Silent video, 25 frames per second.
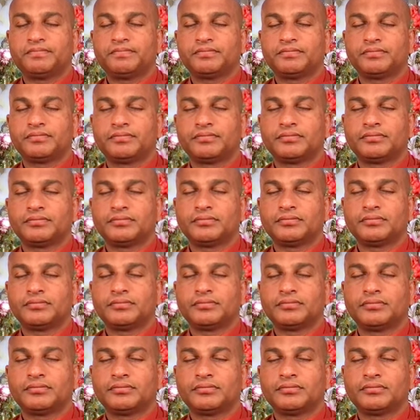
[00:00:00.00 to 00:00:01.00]

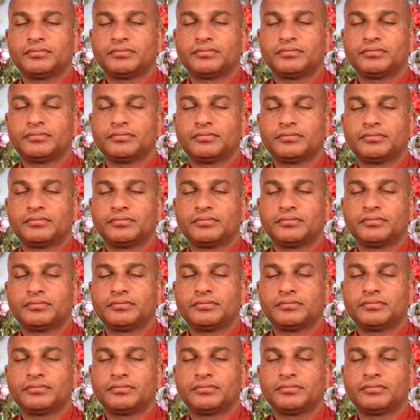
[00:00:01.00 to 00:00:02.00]

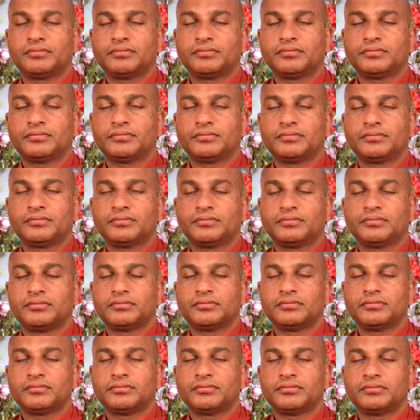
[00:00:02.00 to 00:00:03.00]

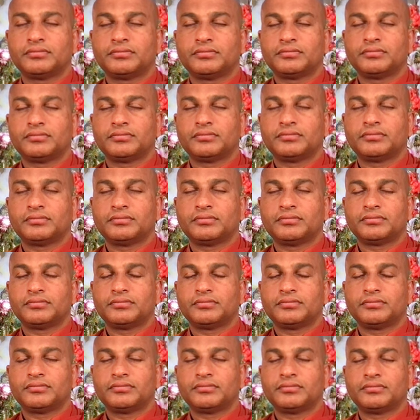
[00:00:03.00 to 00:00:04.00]

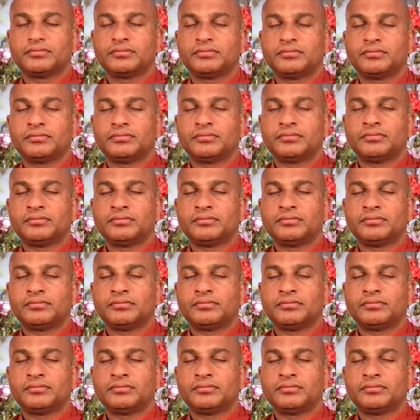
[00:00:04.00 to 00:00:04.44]
Nobody speaks.